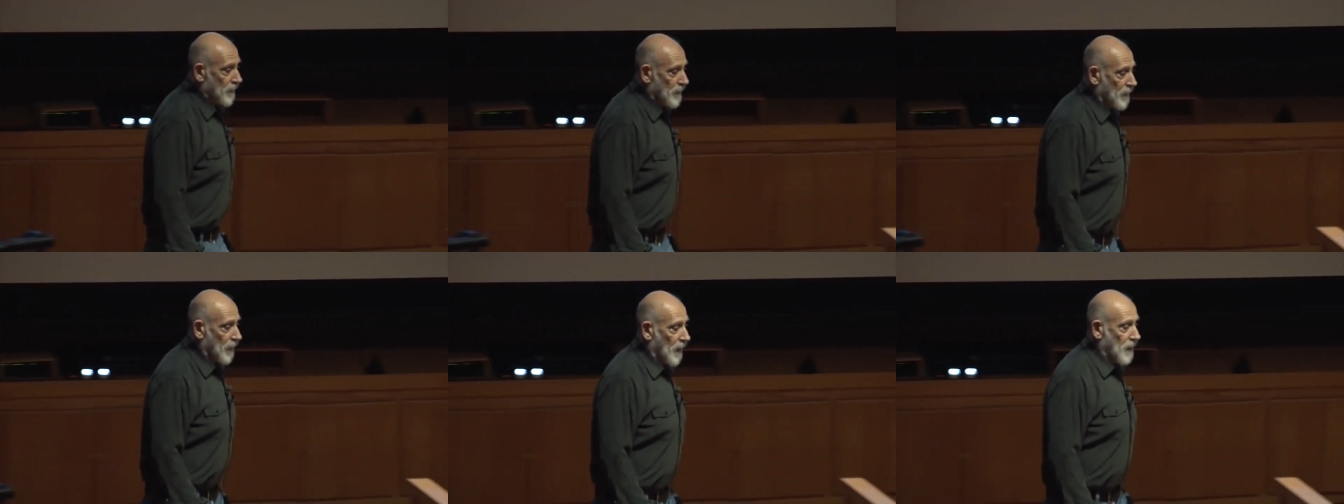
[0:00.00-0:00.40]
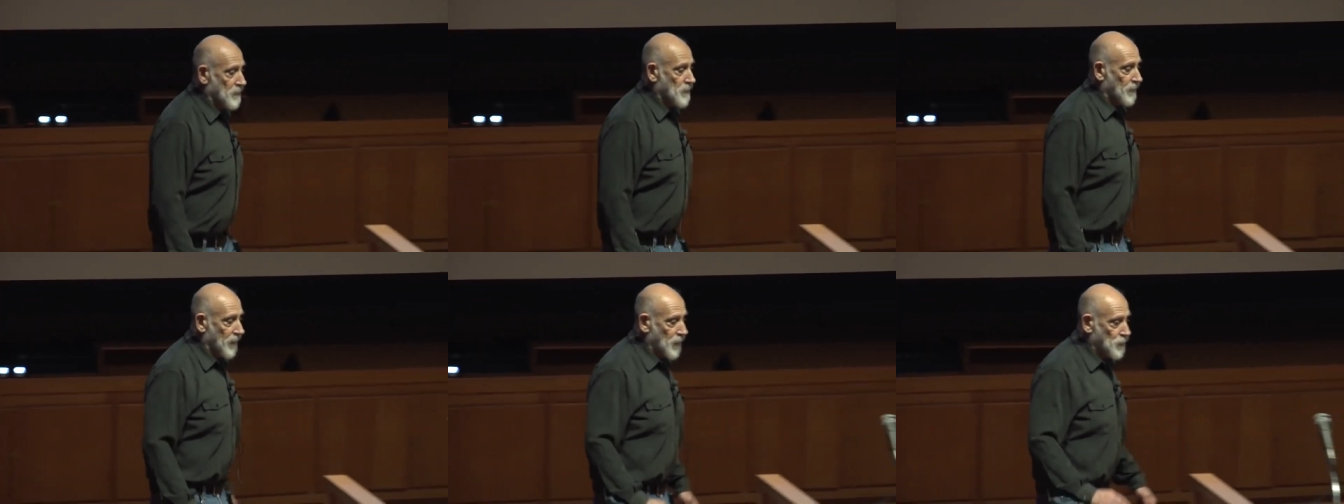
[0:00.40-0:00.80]
the
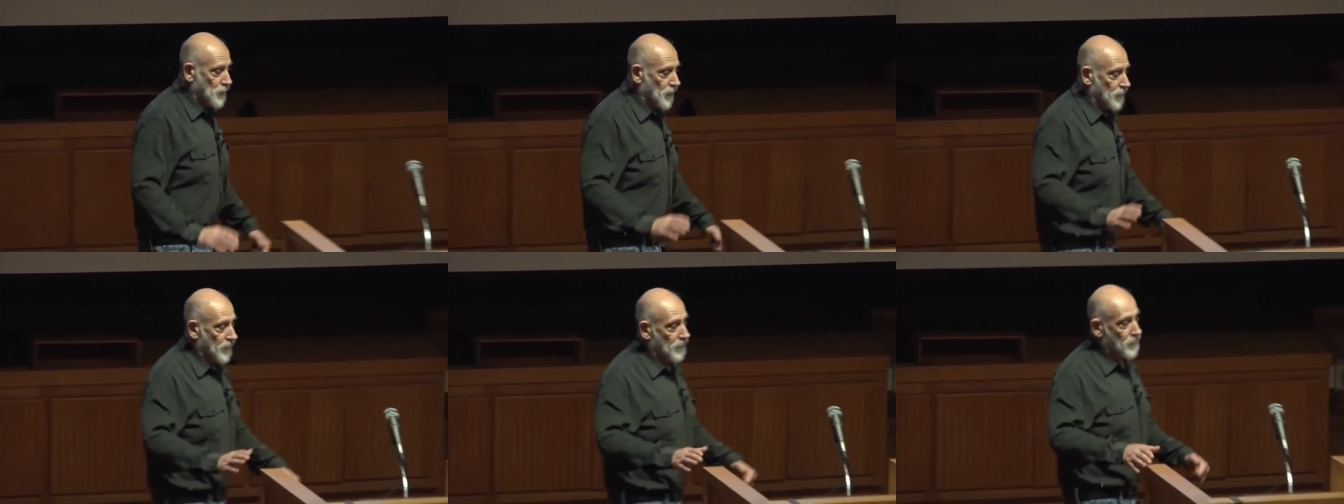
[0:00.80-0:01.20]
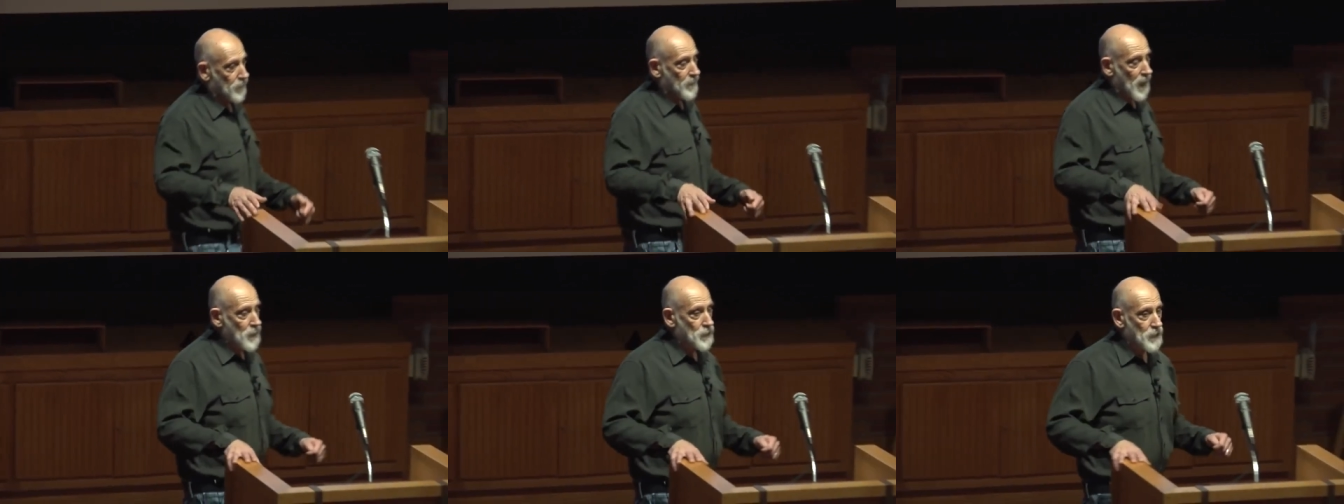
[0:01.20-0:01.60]
conservation of
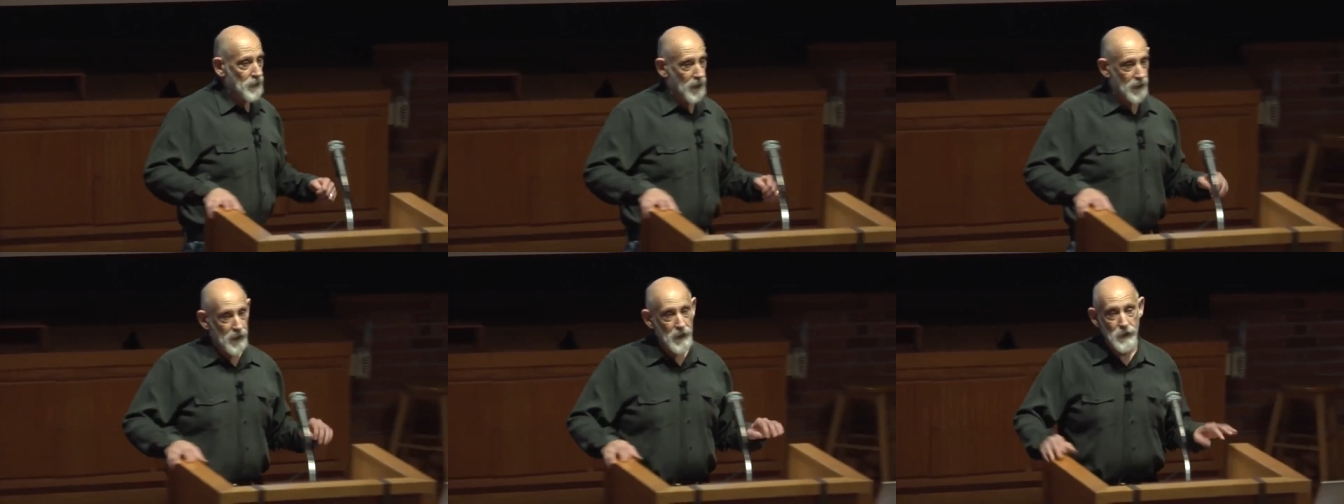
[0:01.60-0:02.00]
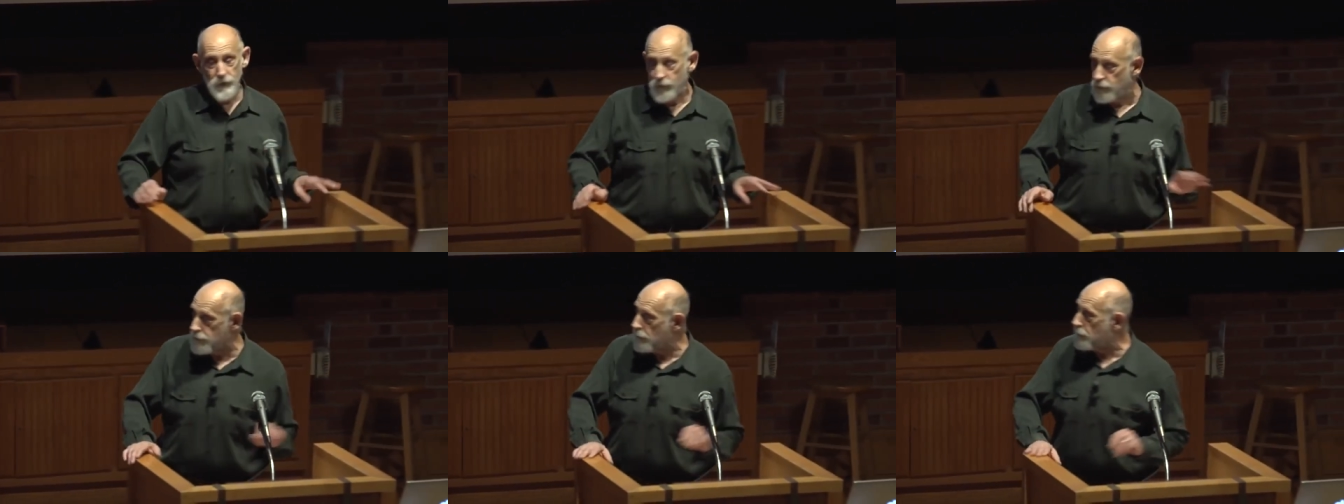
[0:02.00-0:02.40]
information, at least
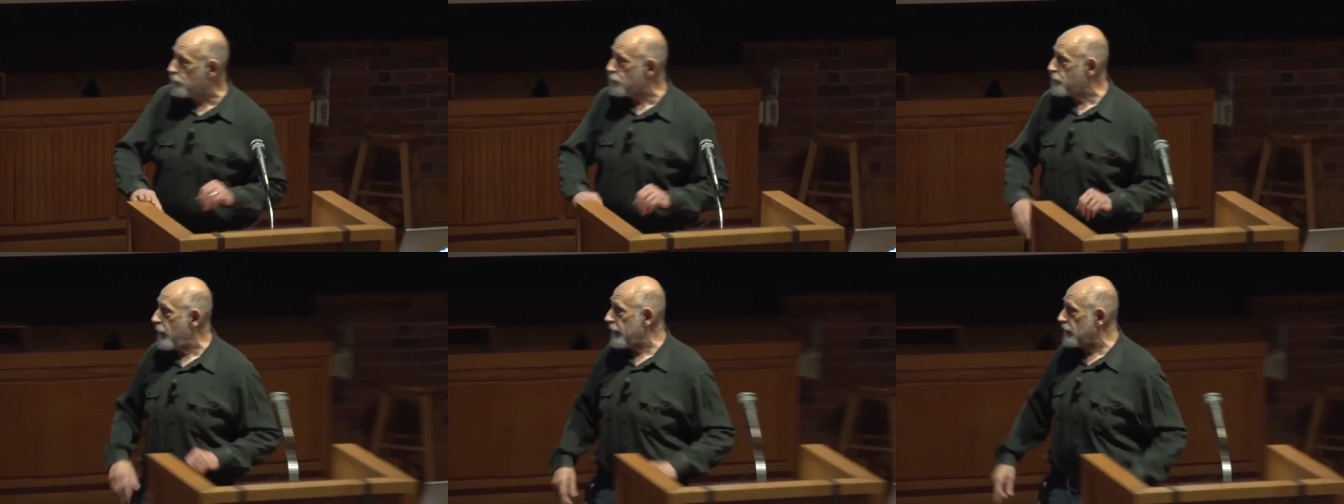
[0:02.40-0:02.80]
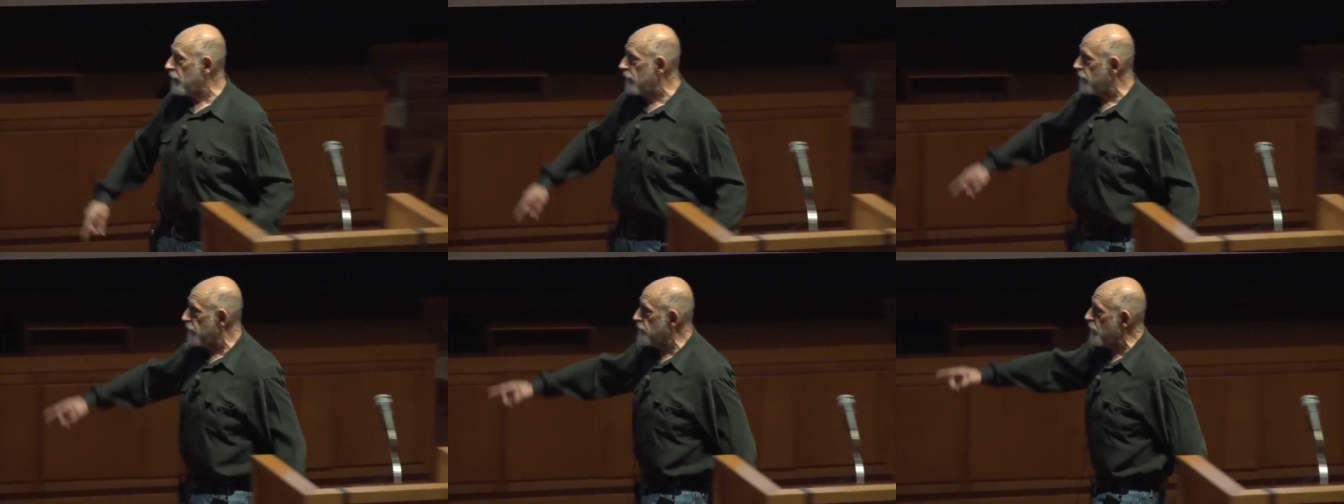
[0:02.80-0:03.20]
from the perspective of